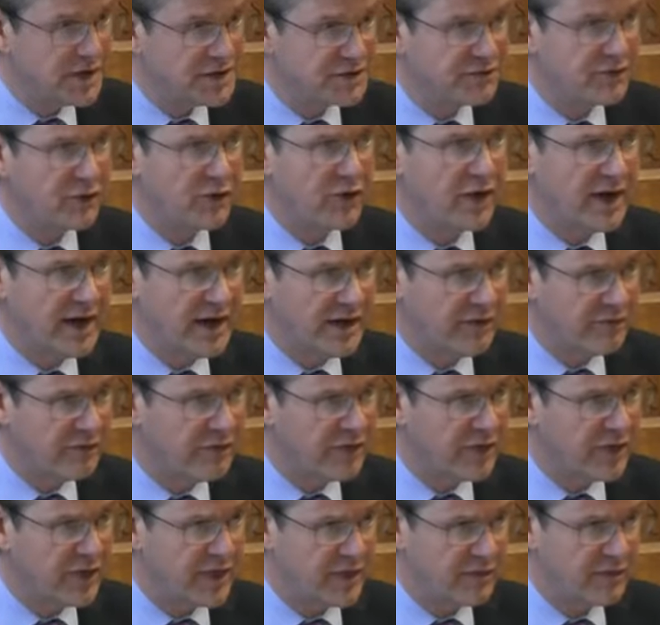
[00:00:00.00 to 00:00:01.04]
for
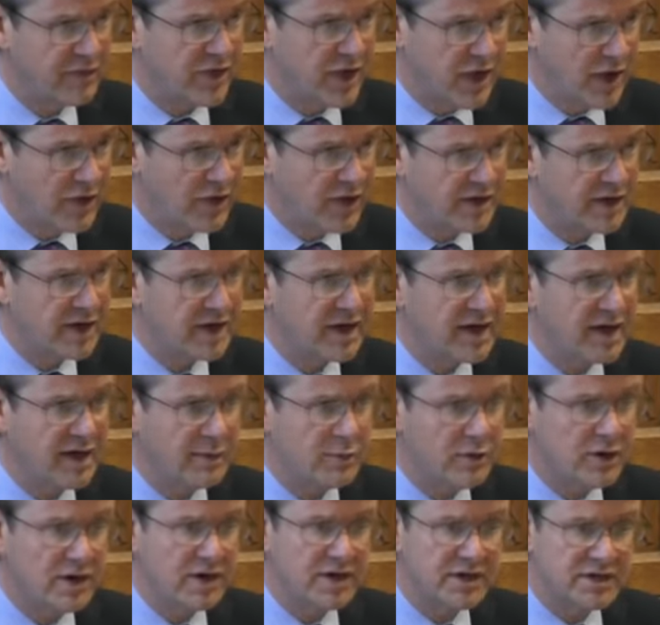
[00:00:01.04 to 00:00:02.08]
the other key
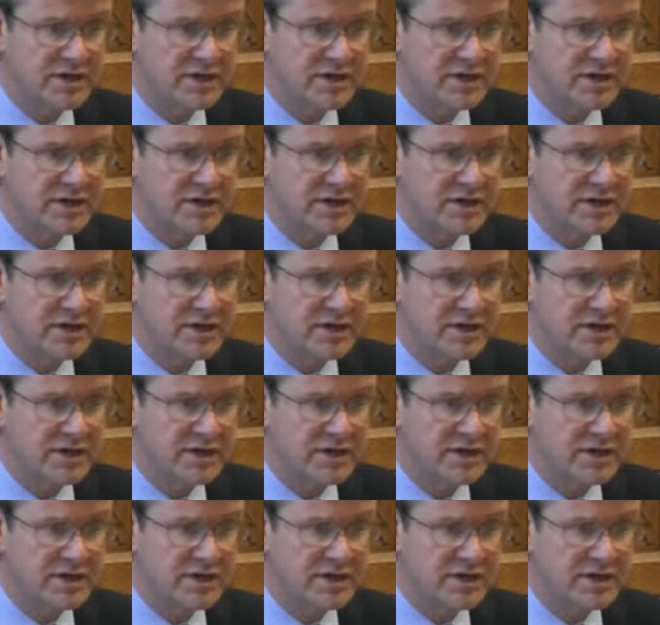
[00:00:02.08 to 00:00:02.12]
workers.